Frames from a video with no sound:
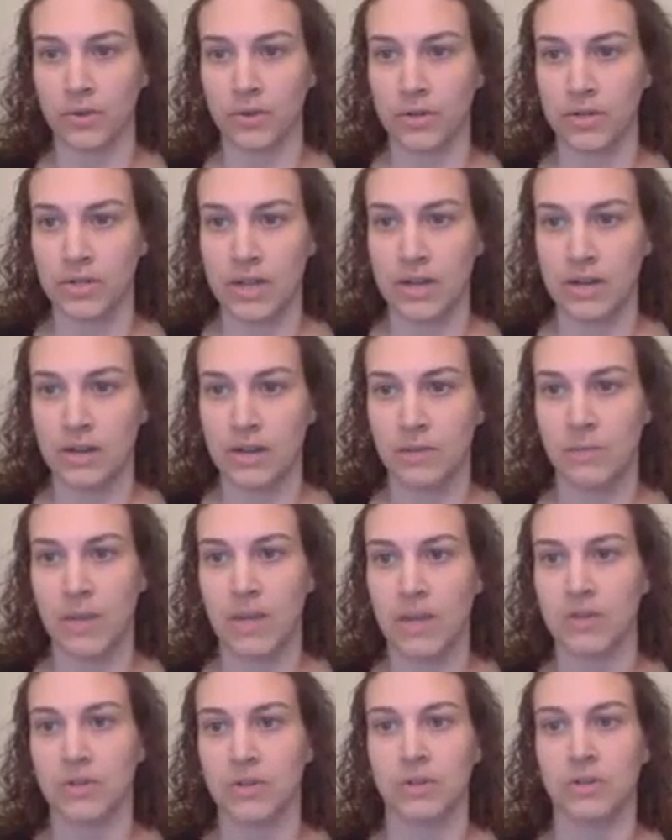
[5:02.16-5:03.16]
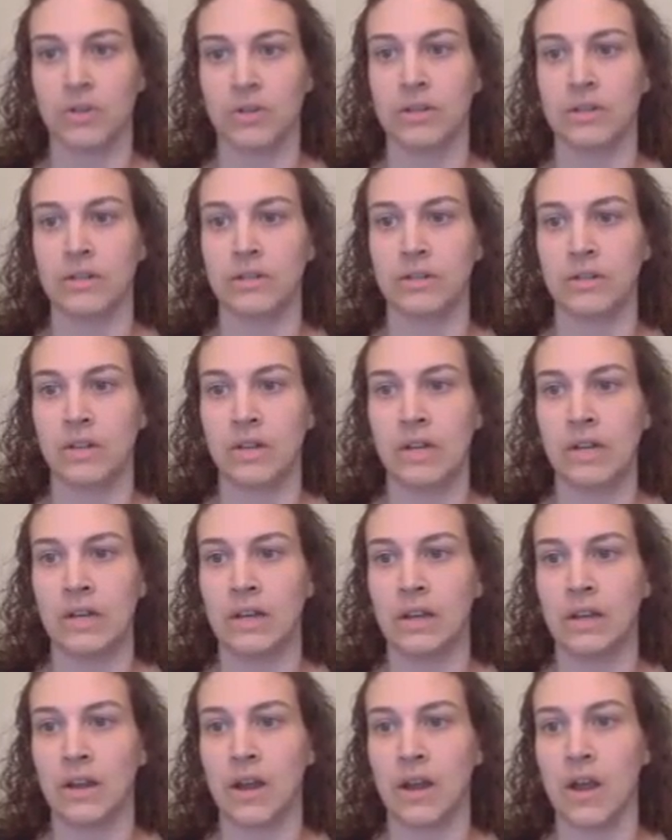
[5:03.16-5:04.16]
intended major is
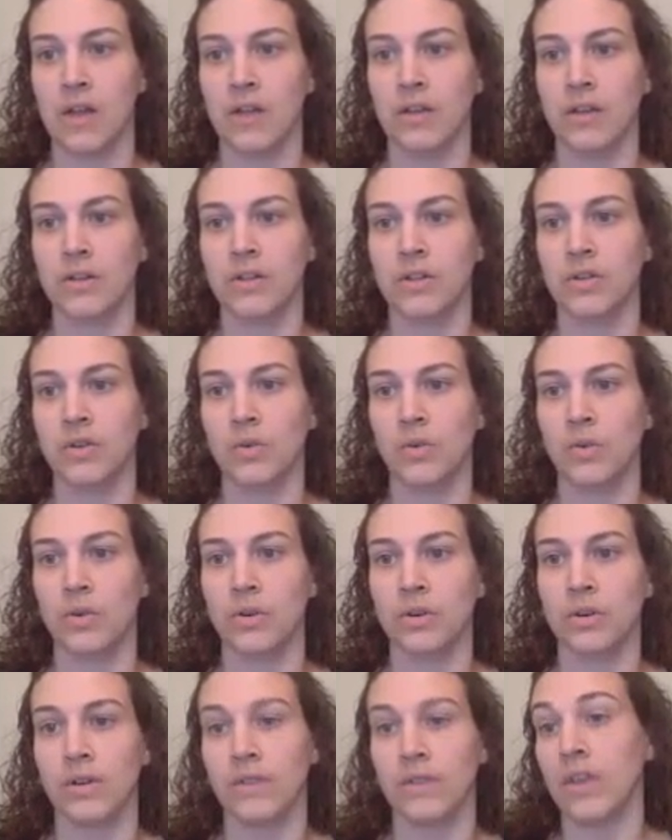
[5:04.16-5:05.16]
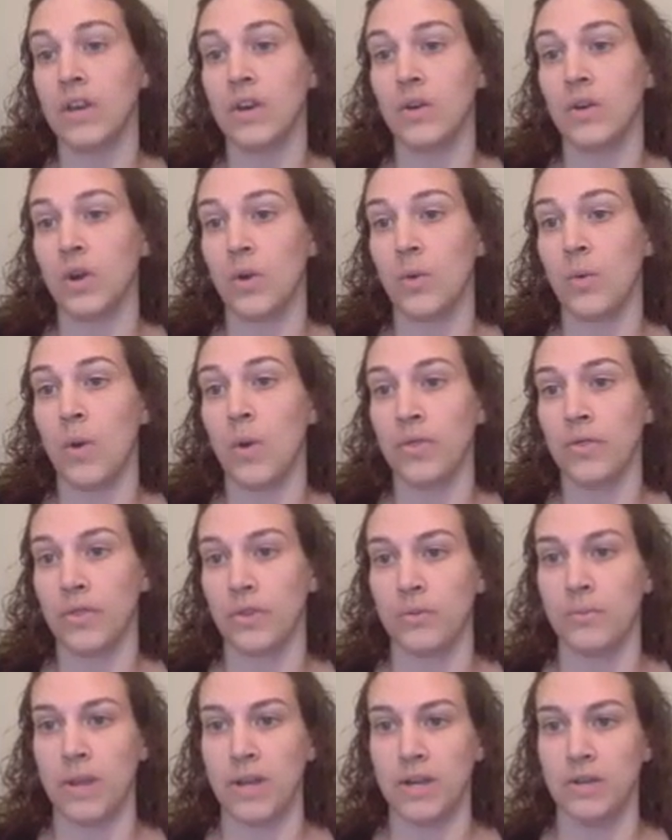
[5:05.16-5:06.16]
in college, or if they don't know what
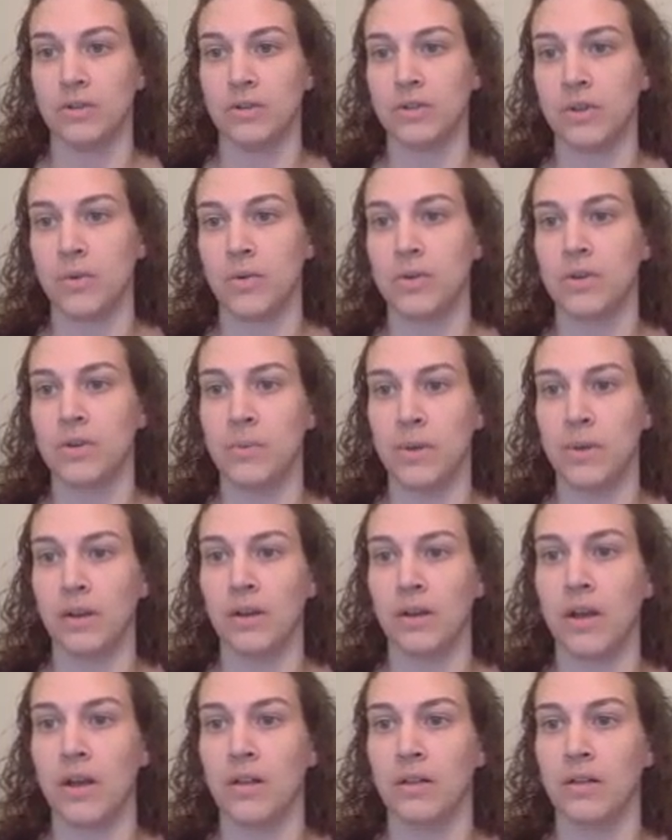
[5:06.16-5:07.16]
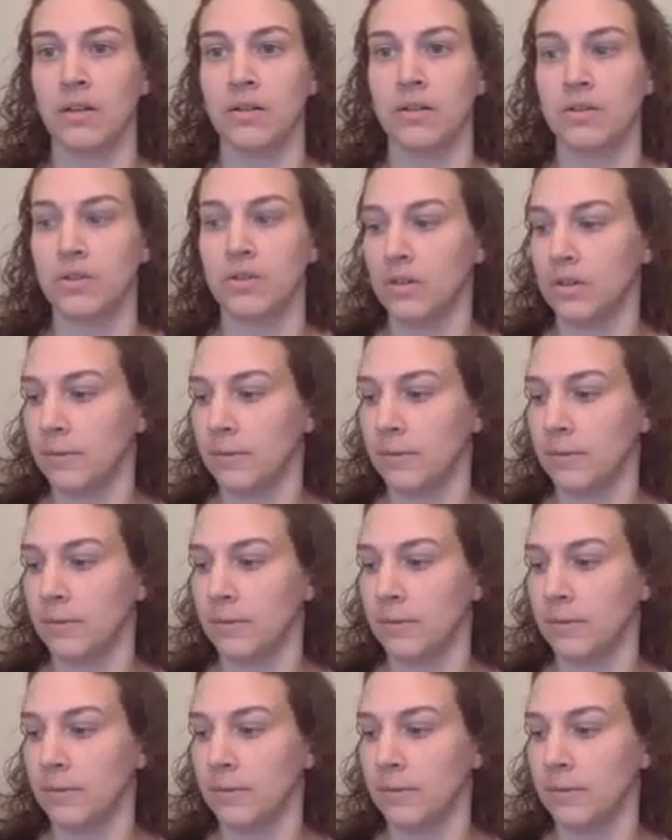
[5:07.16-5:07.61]
their major is going to be in college.